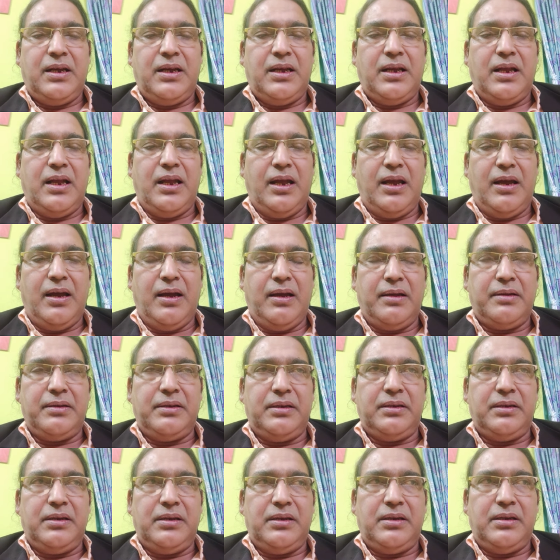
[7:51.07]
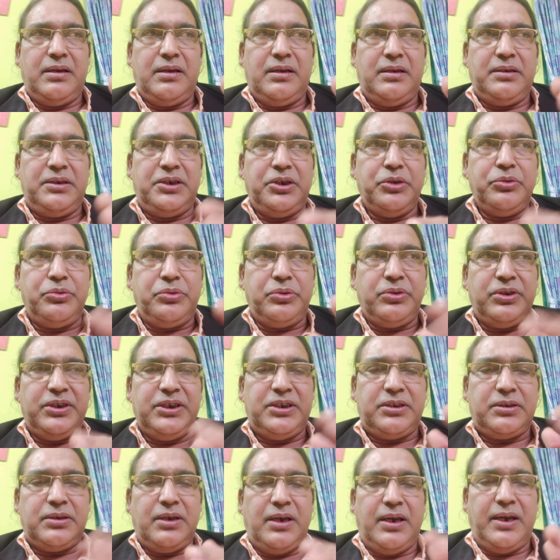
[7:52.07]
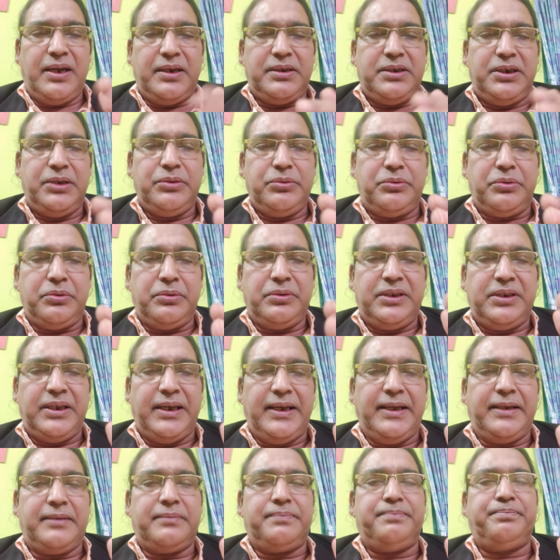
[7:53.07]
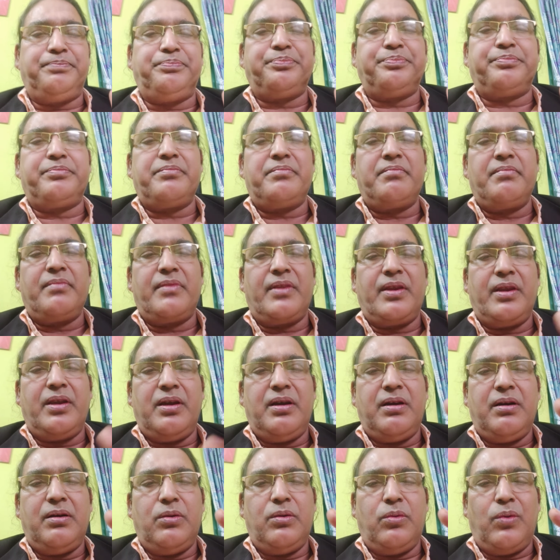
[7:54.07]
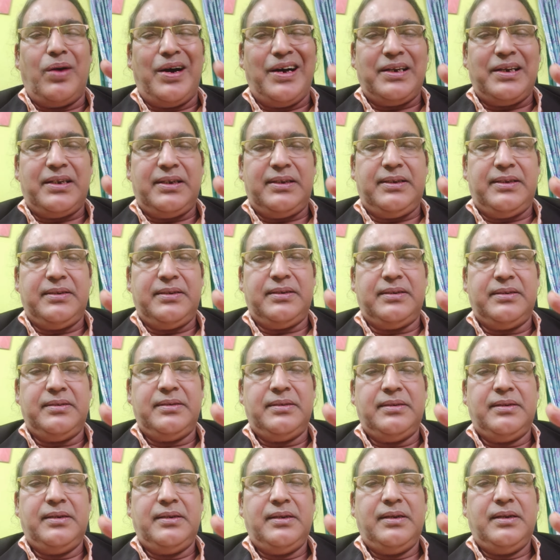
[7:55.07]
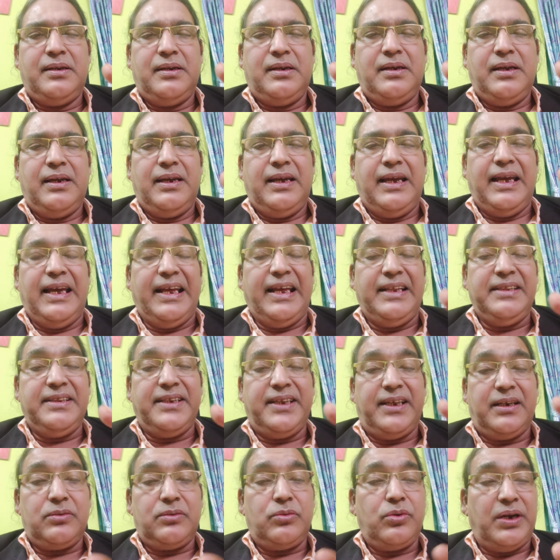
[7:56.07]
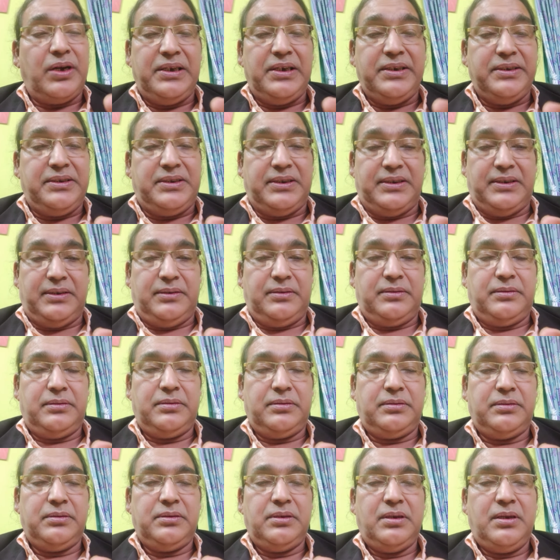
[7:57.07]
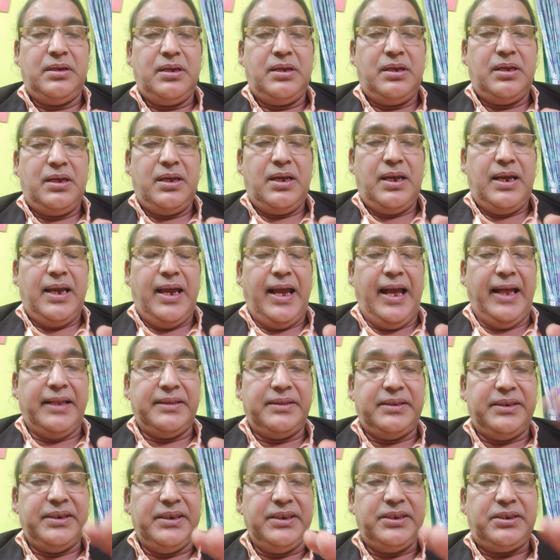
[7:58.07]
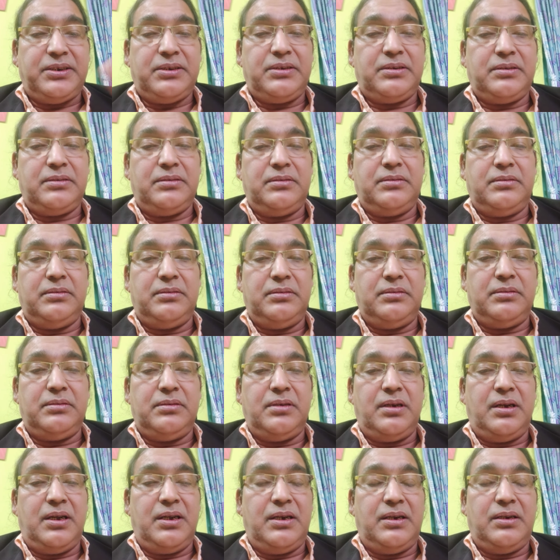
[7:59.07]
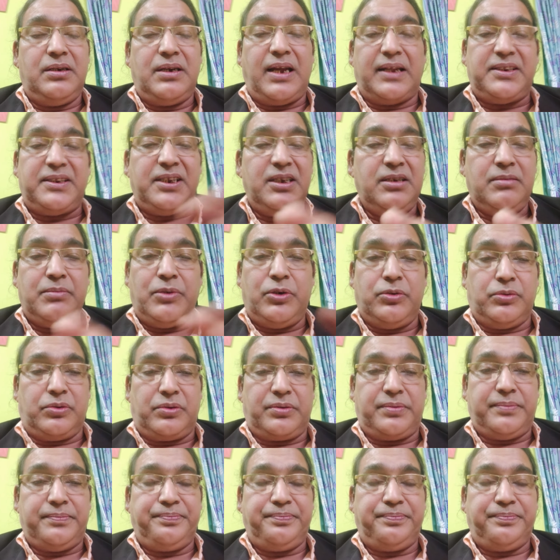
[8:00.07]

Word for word: uh, due to this uh, due to their work and their quality and this uh, nothing more